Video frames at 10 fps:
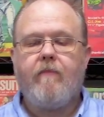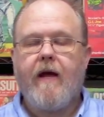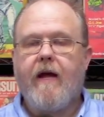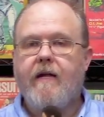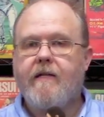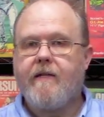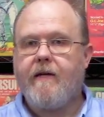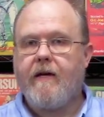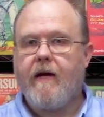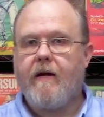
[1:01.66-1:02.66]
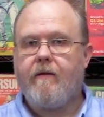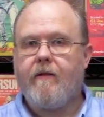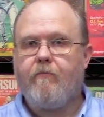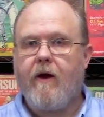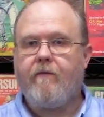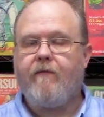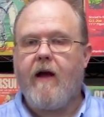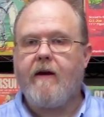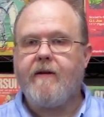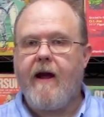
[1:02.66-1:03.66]
has the brown
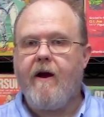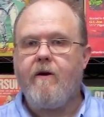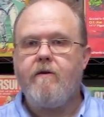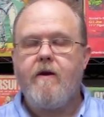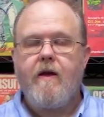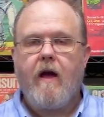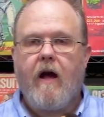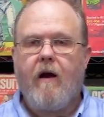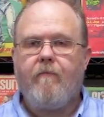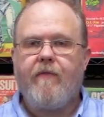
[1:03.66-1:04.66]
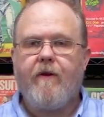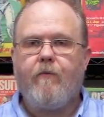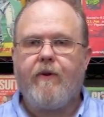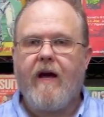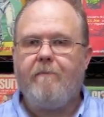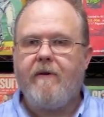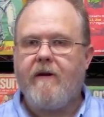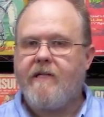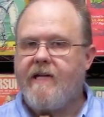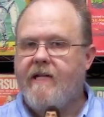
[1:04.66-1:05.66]
flocked hair. There will not be
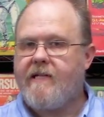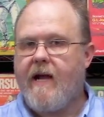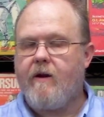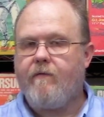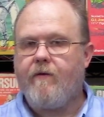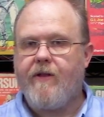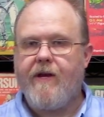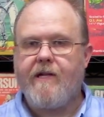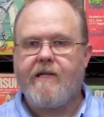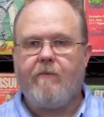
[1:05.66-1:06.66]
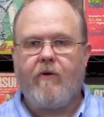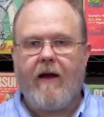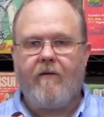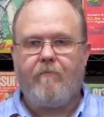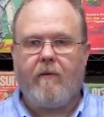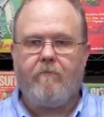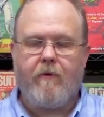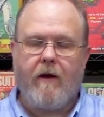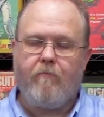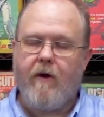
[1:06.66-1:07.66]
a set standard for these. Some will have
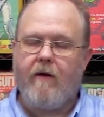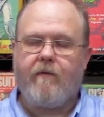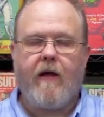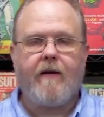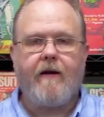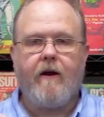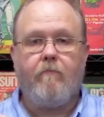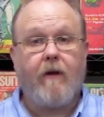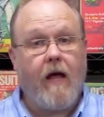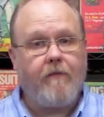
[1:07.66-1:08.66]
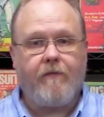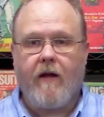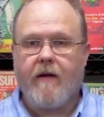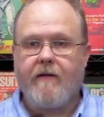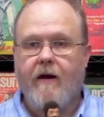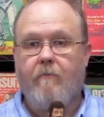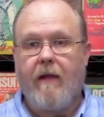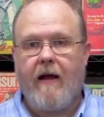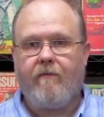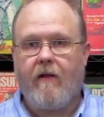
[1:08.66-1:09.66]
brown flocked hair, blonde flocked hair,
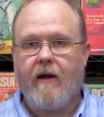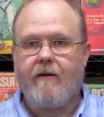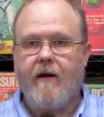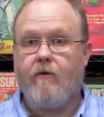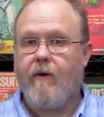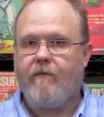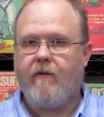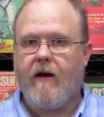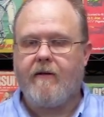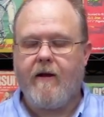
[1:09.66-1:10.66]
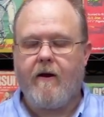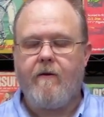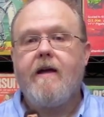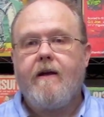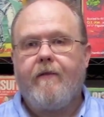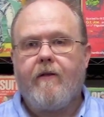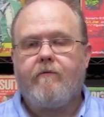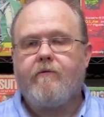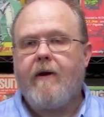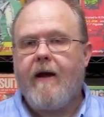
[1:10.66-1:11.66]
black flocked hair, red flocked hair. The other
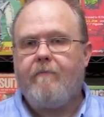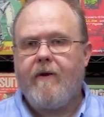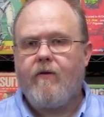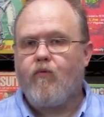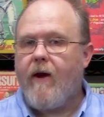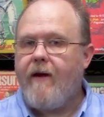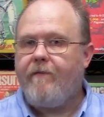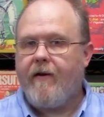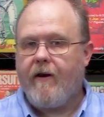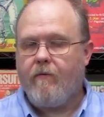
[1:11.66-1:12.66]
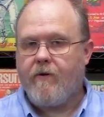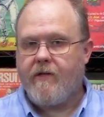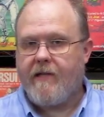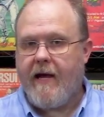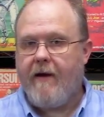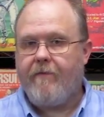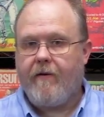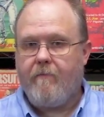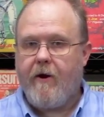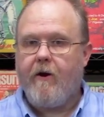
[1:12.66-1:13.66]
ones will have be the Ray figure, which is the
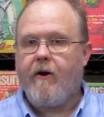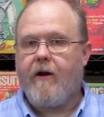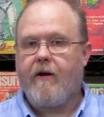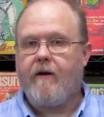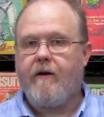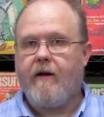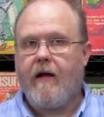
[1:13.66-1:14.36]
African-American